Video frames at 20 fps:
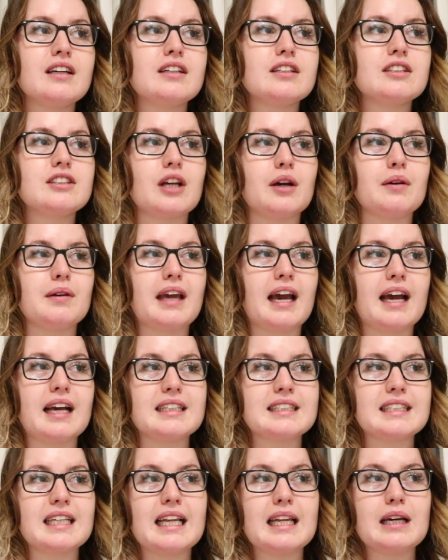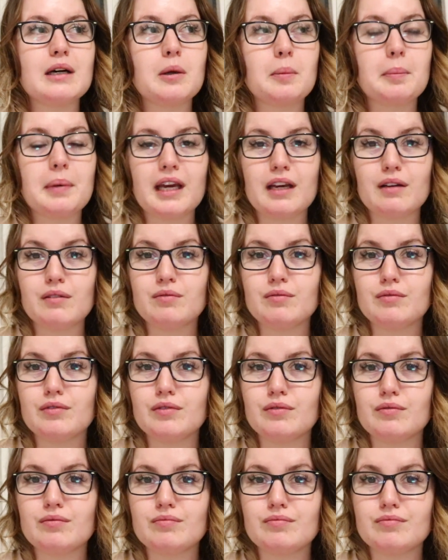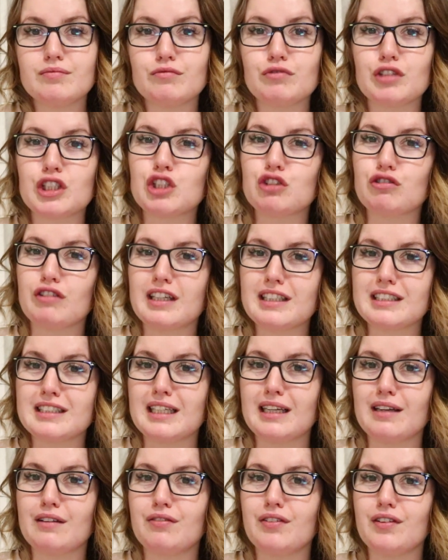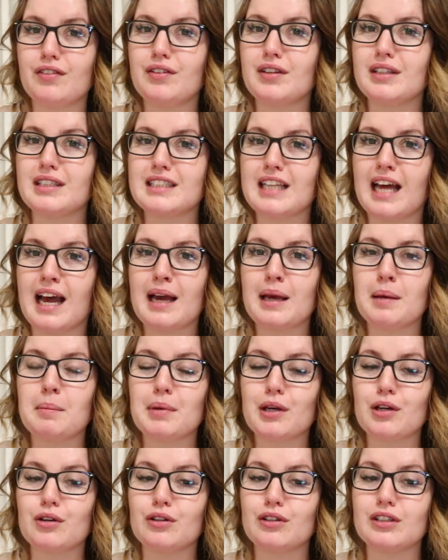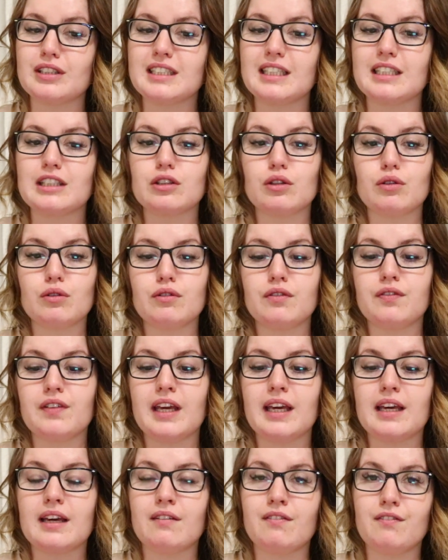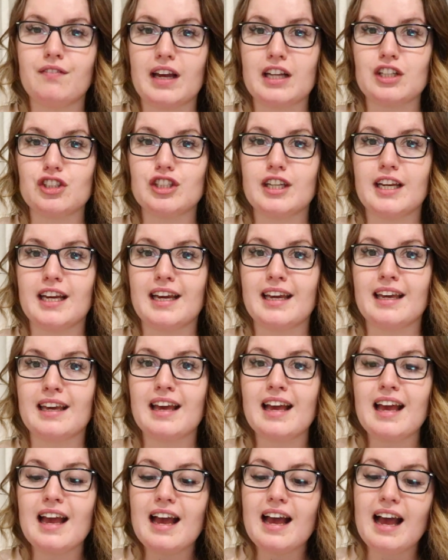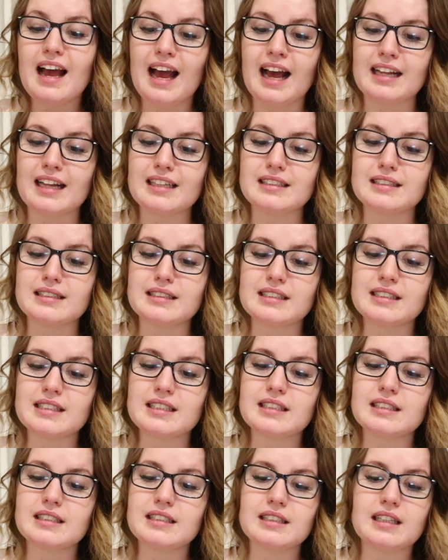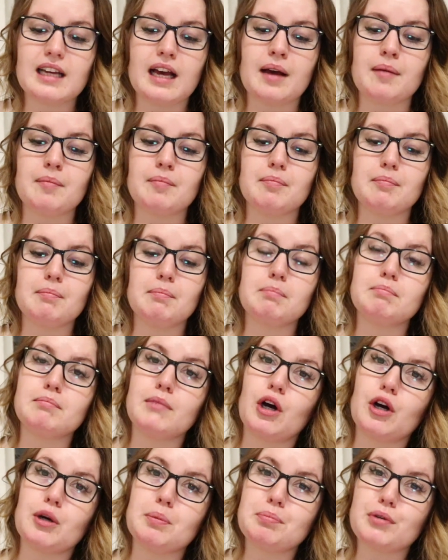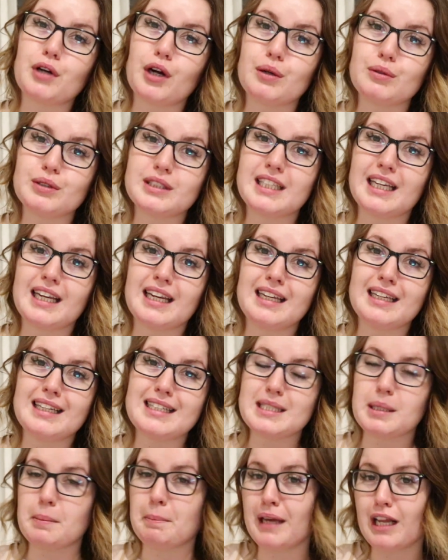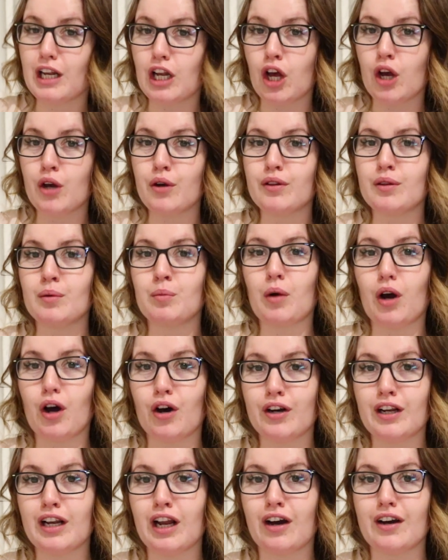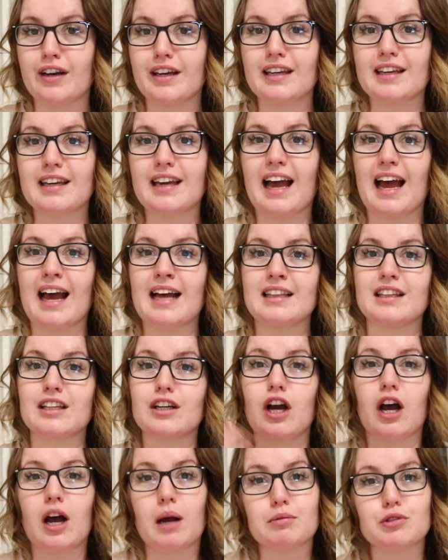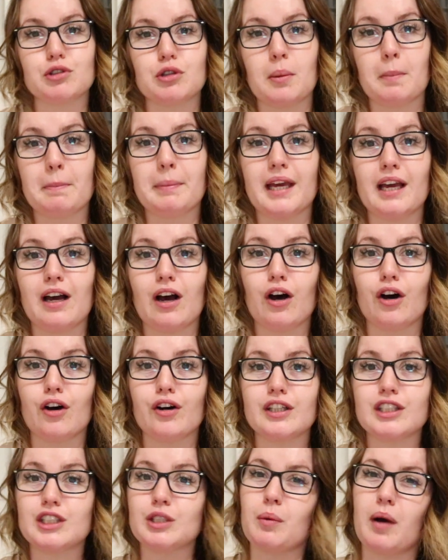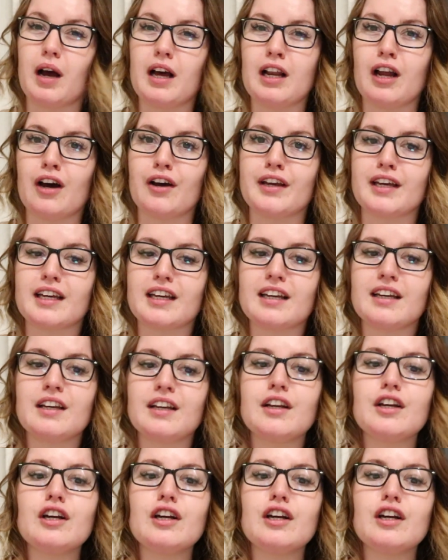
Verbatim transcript: So yeah, it's a little bit restrictive if you say, because it's all vegan, veggie, and um, my protein is a bit low than what I like and the carbs are a bit high to what I like.